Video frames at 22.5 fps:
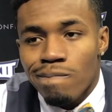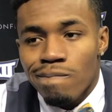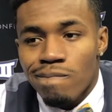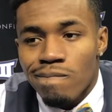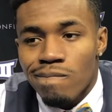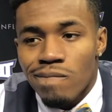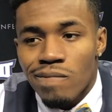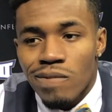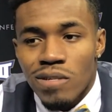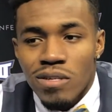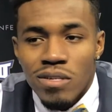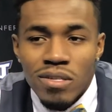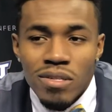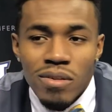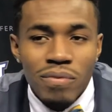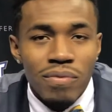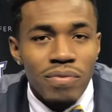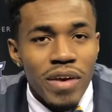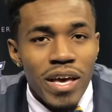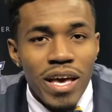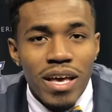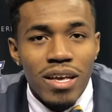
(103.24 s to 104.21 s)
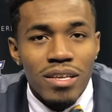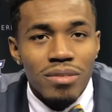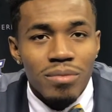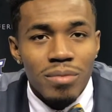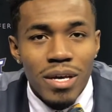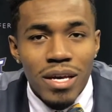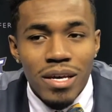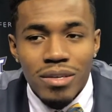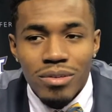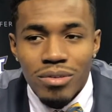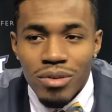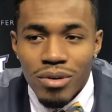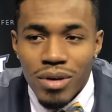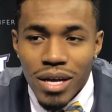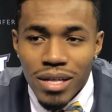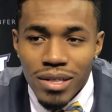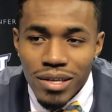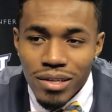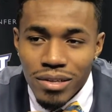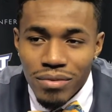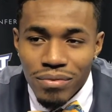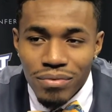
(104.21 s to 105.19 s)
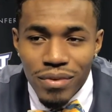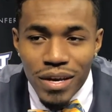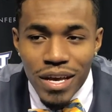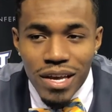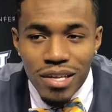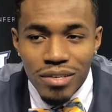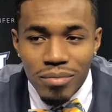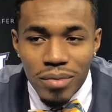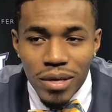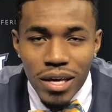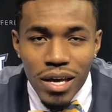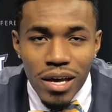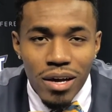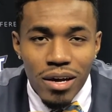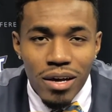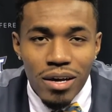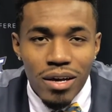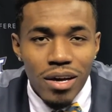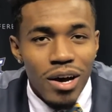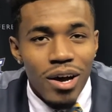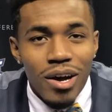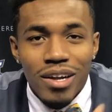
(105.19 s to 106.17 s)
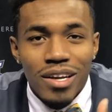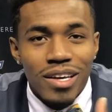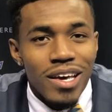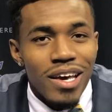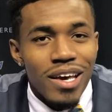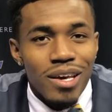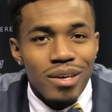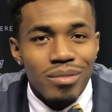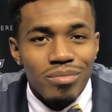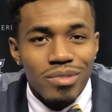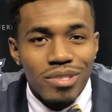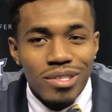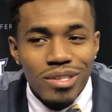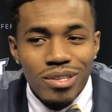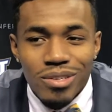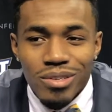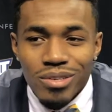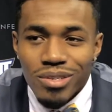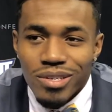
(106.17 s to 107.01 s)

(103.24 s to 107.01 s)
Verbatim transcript: it's the fans, man. You know, I think the fans make uh, all the games.